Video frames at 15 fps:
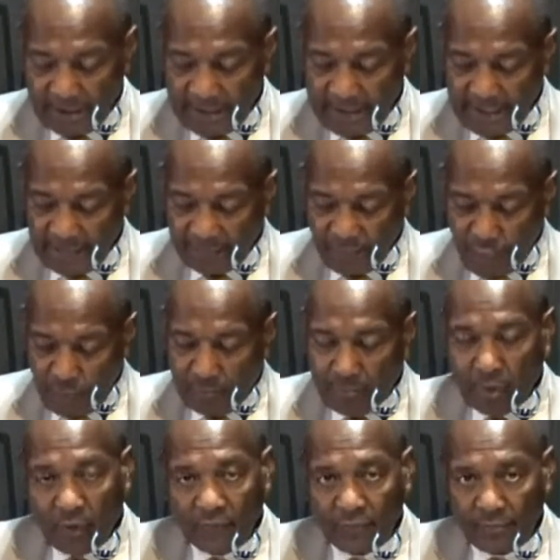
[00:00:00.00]
He
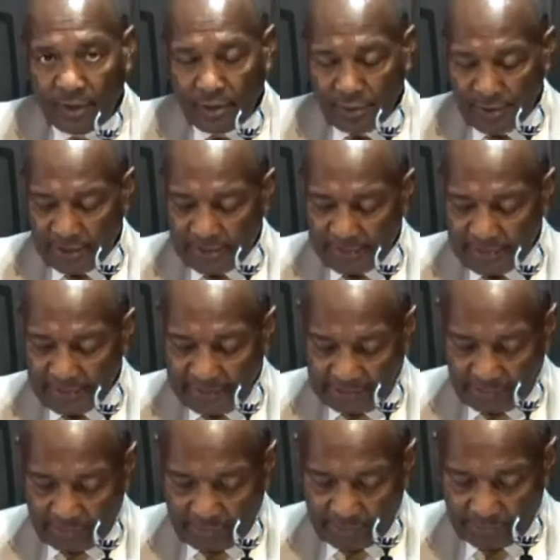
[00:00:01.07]
informed both Miriam and
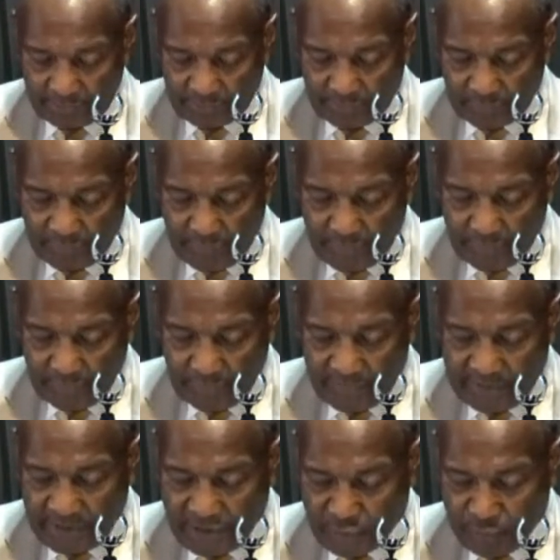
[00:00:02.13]
Aaron
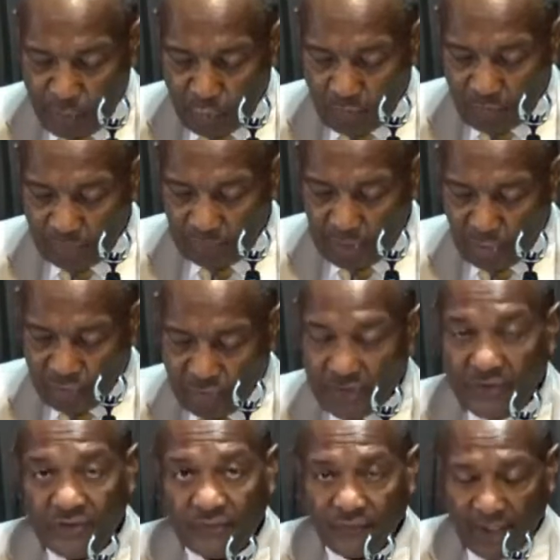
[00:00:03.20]
that he spoke with
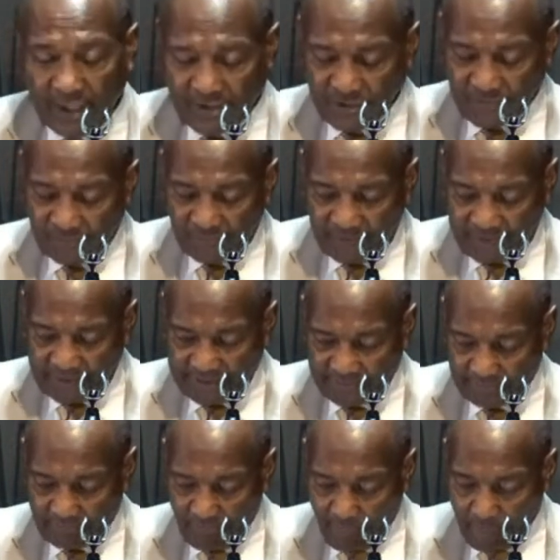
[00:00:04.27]
Moses face to
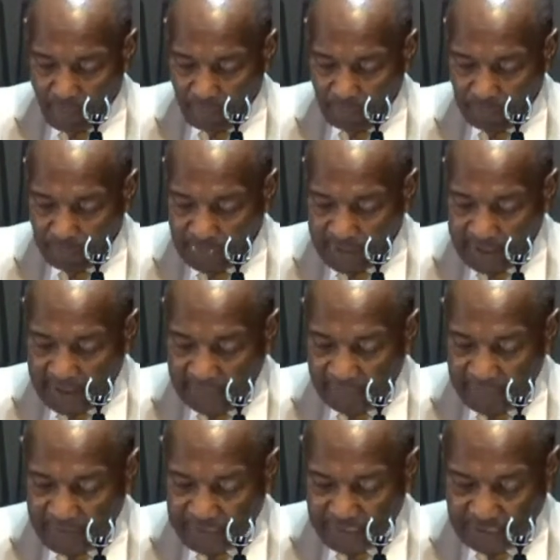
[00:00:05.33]
face.
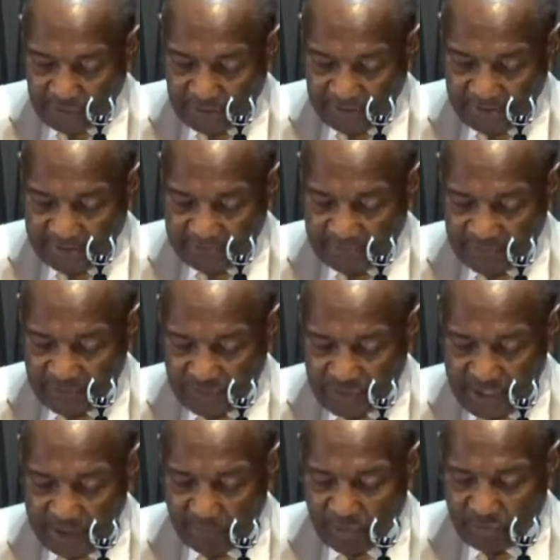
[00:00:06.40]
This clearly
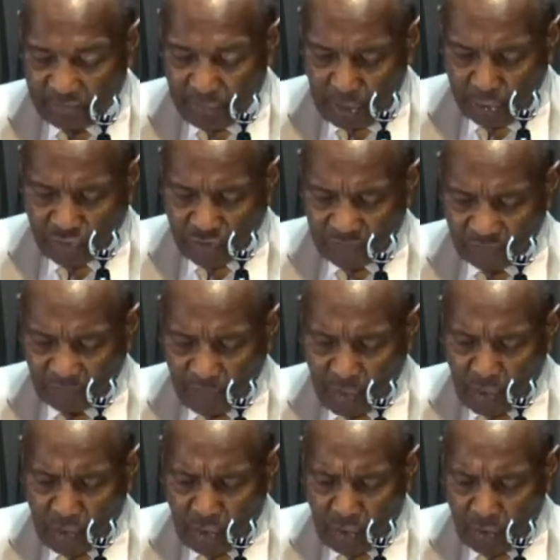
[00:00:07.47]
distinguished Moses from
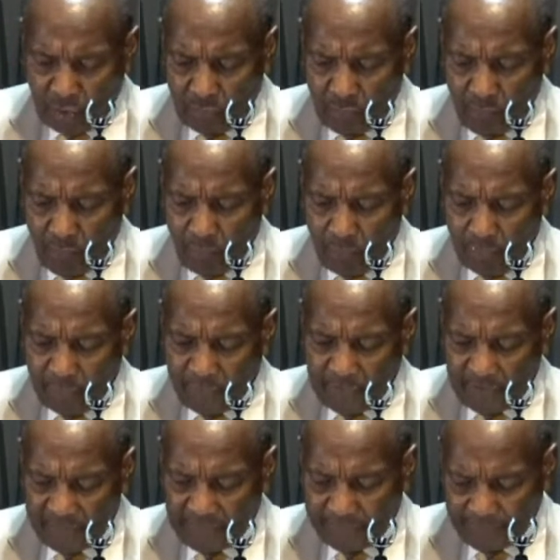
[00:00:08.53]
all
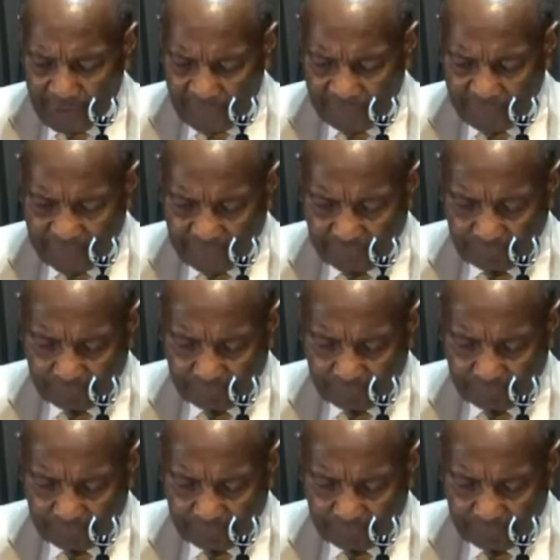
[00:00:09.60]
the other prophets.